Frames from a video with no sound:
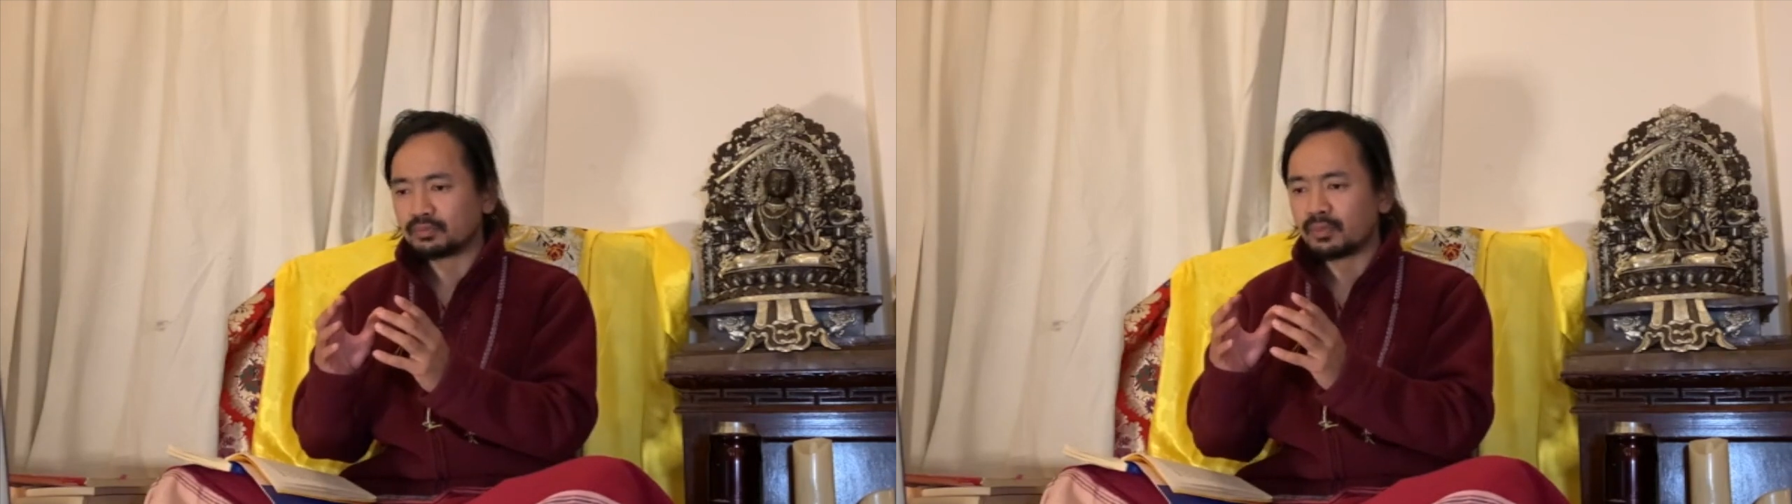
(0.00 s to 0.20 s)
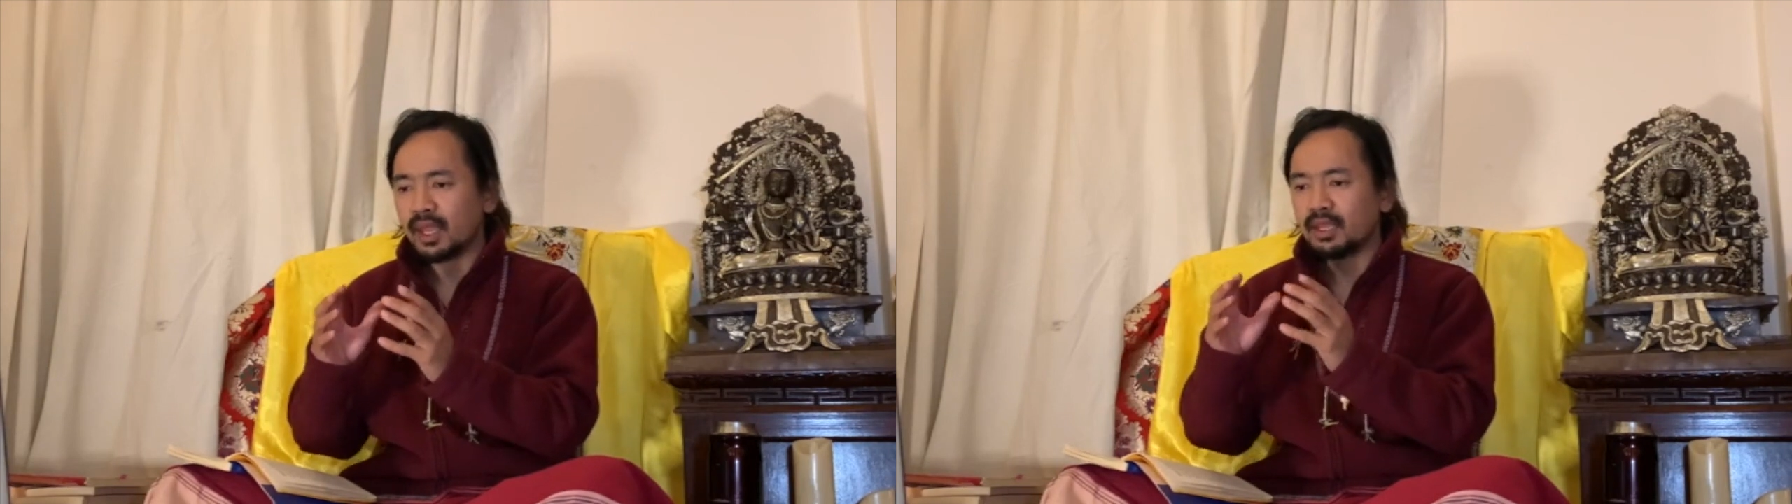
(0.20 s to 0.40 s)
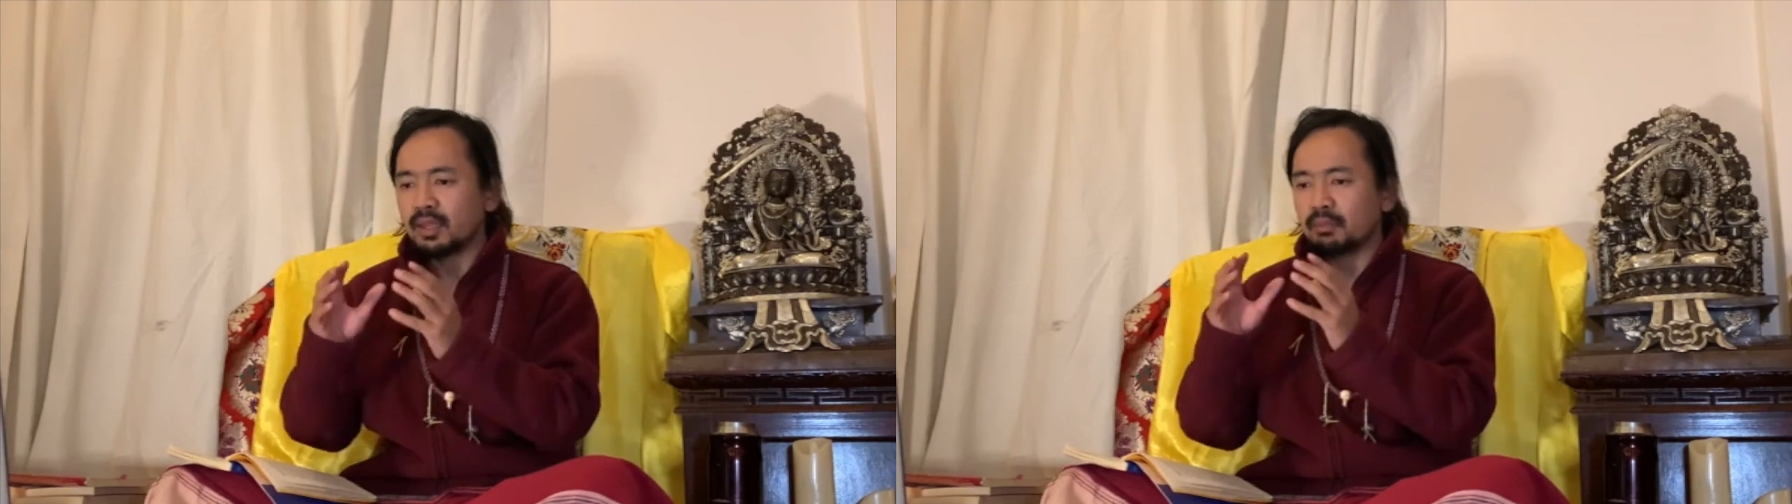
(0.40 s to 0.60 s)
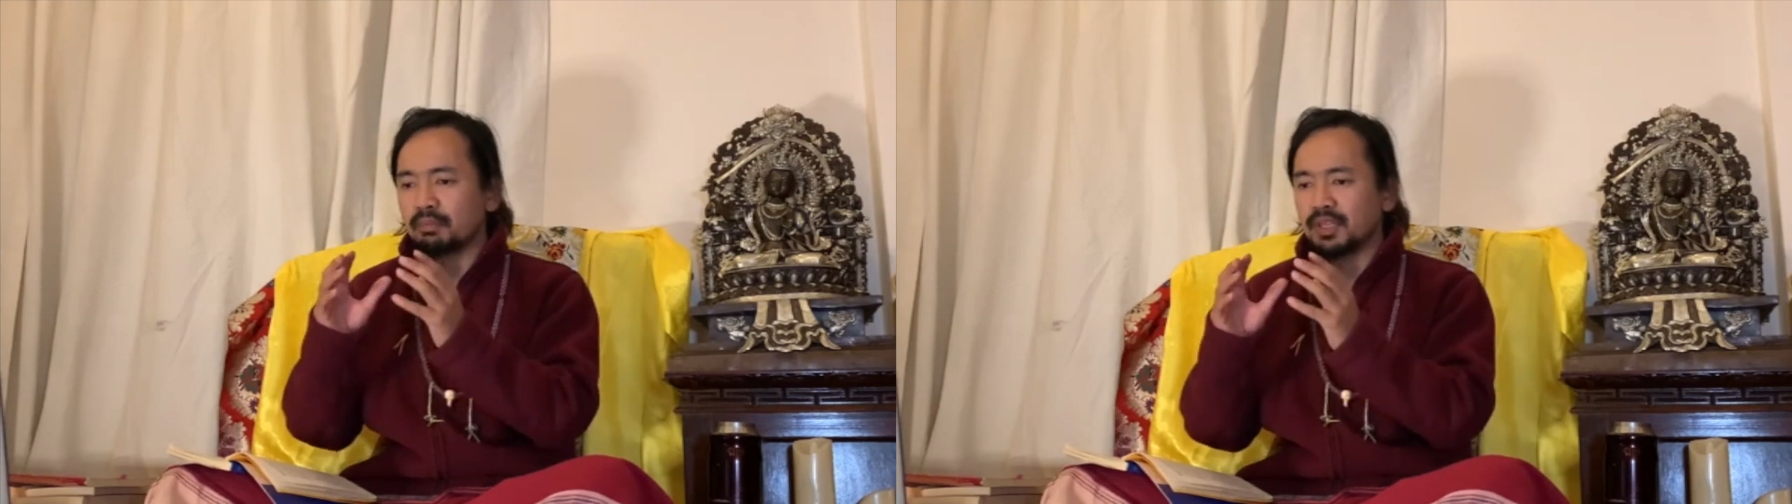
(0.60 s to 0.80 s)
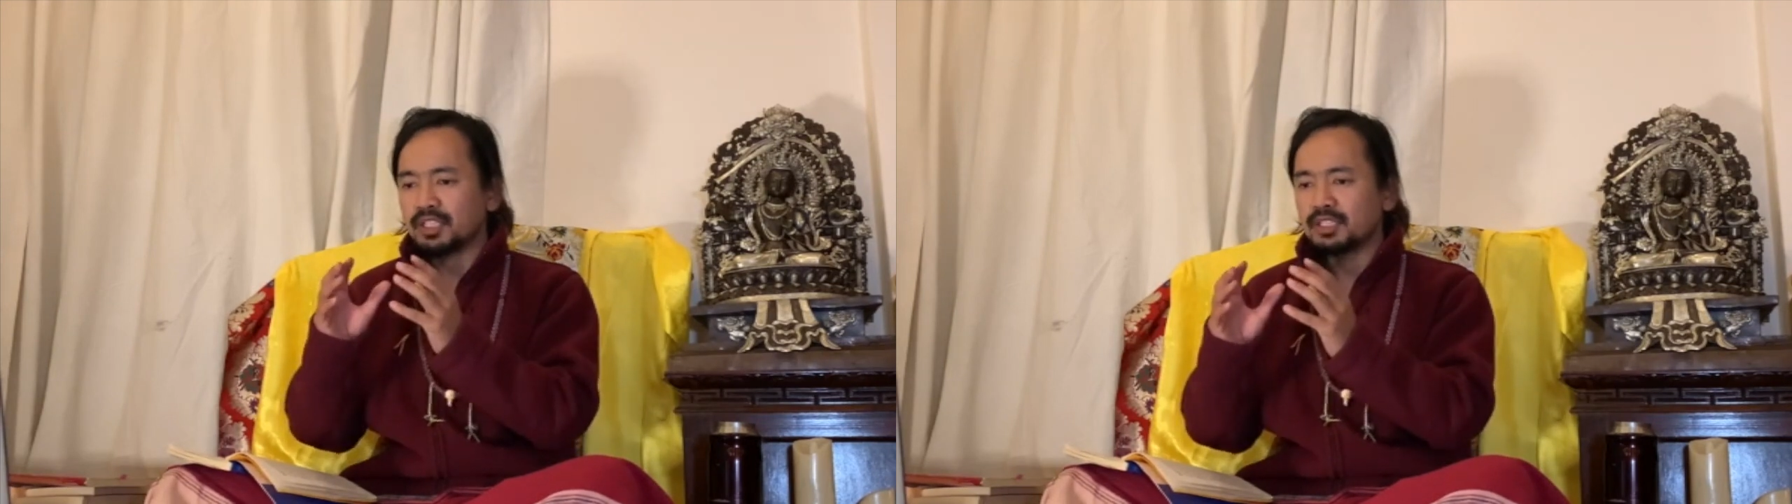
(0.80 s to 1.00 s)
And
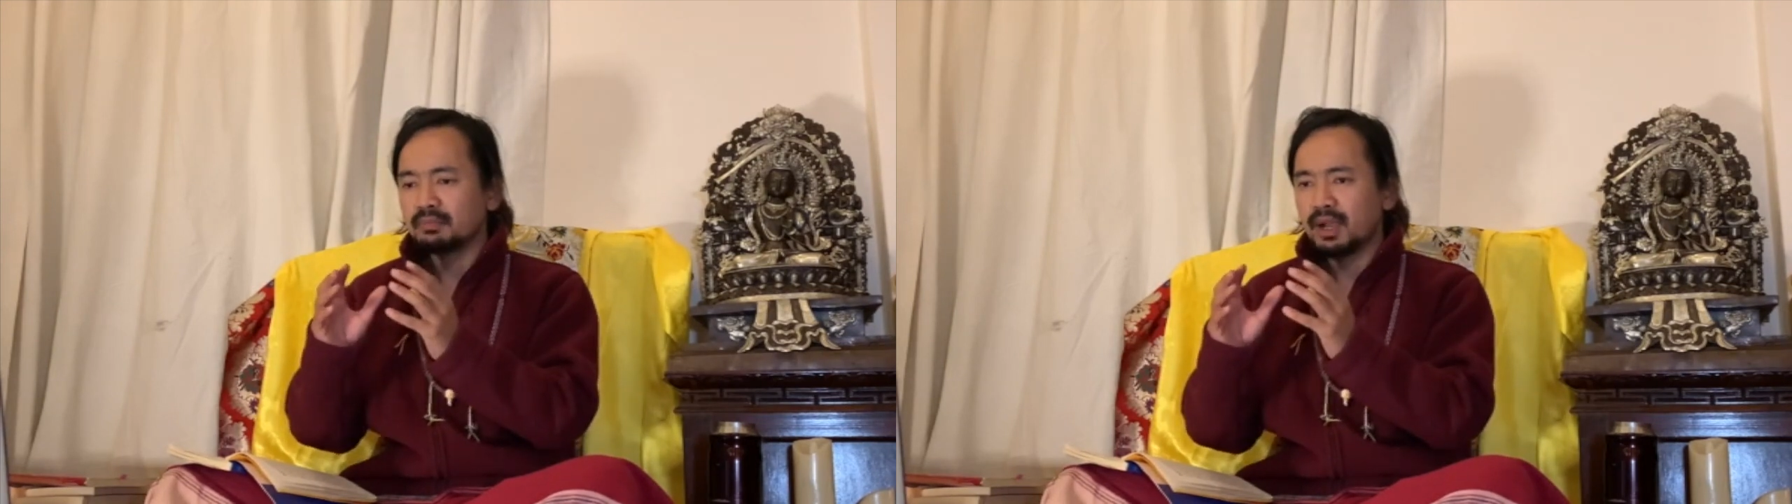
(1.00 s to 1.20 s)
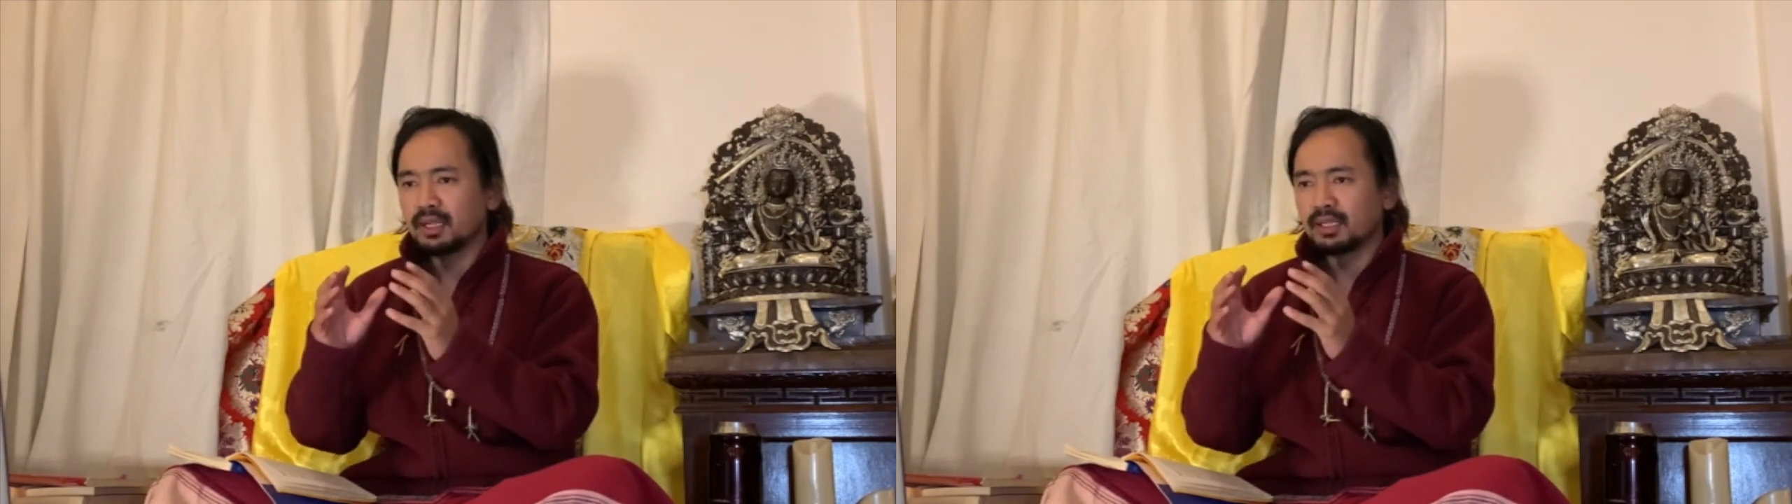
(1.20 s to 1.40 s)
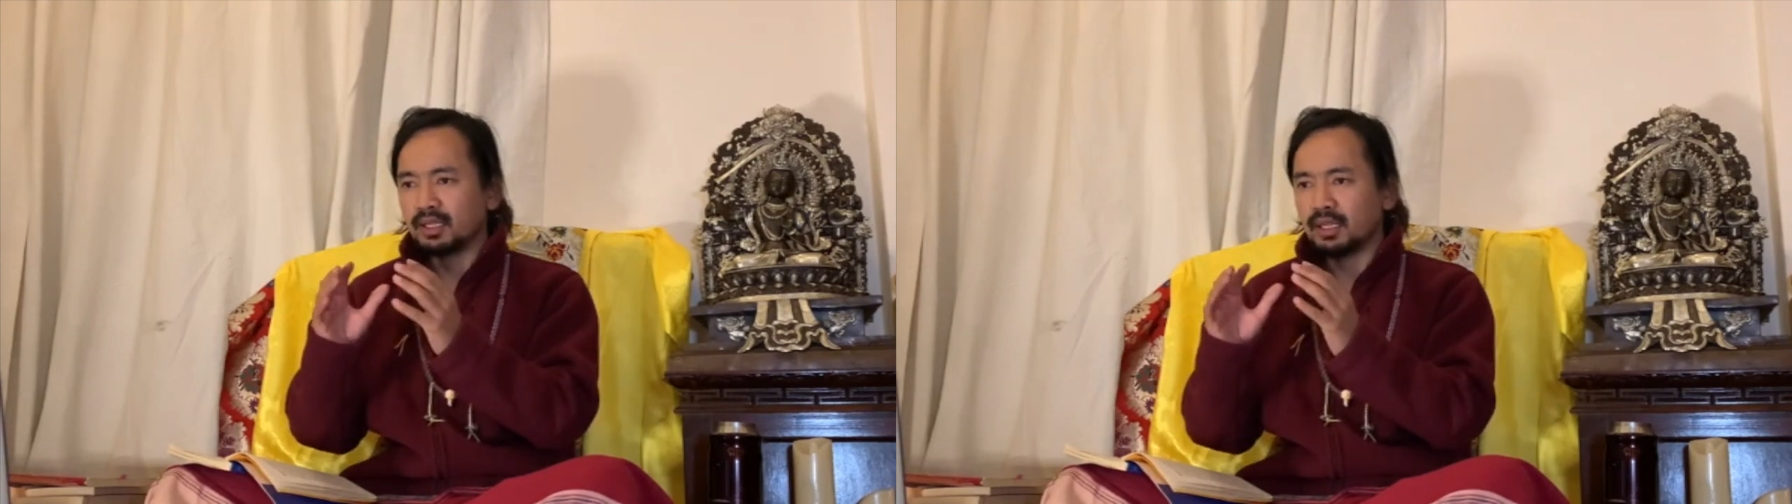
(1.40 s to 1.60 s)
be smart,